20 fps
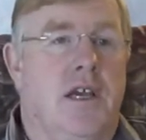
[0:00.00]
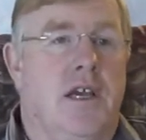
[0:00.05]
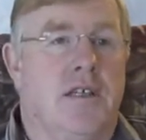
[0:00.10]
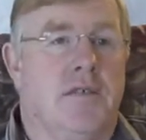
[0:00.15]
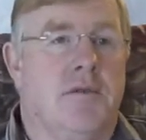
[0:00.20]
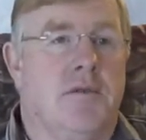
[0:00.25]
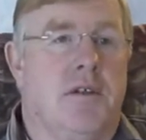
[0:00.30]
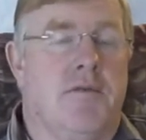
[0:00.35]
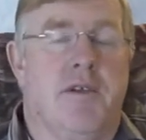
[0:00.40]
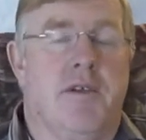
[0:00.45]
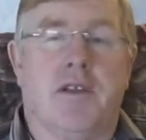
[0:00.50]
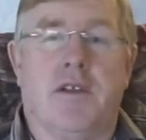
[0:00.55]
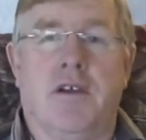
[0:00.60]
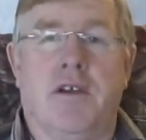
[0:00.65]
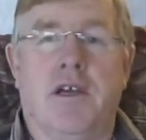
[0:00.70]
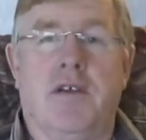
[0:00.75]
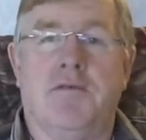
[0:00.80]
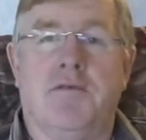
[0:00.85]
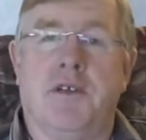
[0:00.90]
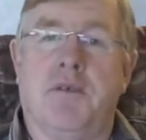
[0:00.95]
As a matter of fact,
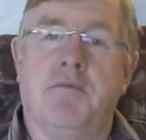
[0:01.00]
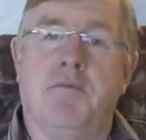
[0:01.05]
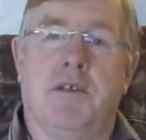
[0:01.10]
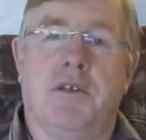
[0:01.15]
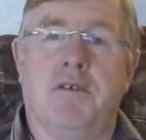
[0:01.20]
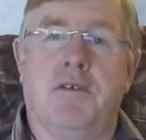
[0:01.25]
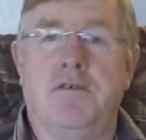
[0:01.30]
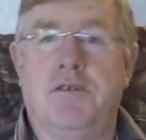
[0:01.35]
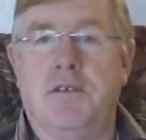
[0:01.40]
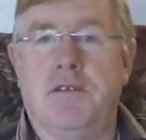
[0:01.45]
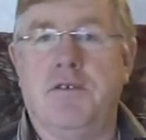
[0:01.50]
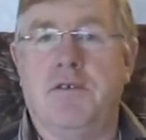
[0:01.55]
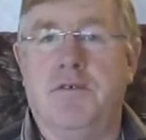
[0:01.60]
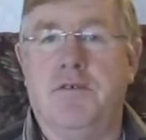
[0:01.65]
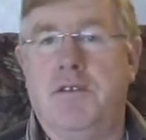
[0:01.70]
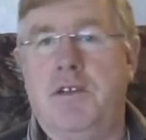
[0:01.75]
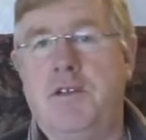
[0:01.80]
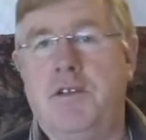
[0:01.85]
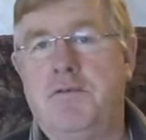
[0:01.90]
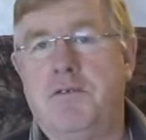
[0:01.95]
I have somebody who's
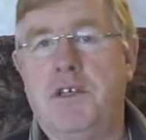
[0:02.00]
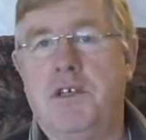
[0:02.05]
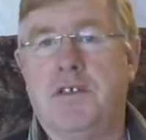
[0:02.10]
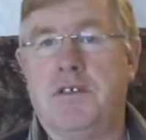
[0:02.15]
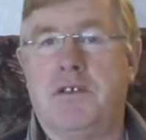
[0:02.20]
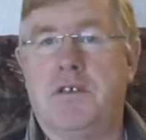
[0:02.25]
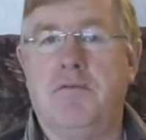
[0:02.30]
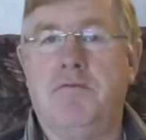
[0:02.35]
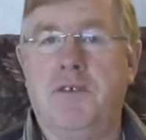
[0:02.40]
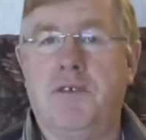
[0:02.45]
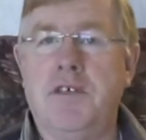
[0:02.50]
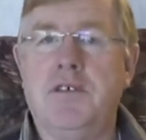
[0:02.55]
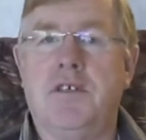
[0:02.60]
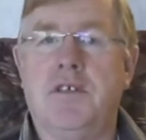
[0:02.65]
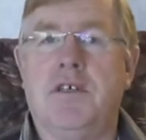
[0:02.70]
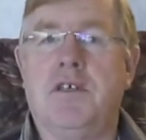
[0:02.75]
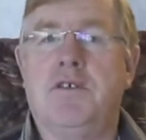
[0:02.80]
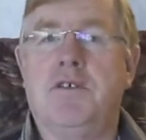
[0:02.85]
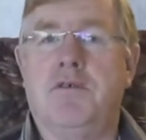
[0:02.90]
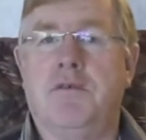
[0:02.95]
interested in
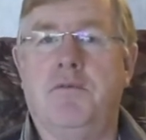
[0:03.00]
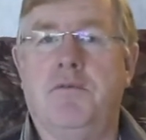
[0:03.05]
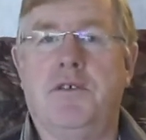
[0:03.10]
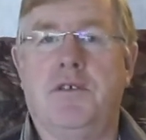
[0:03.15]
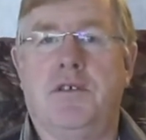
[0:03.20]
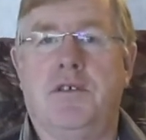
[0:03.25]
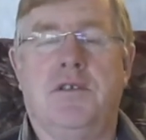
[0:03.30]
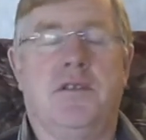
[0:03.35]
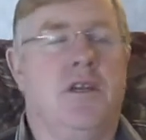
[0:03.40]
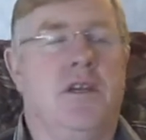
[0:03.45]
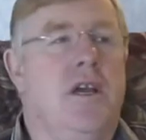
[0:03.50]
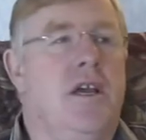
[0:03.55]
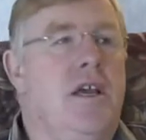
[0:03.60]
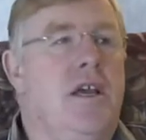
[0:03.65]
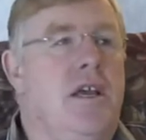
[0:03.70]
investing in your business.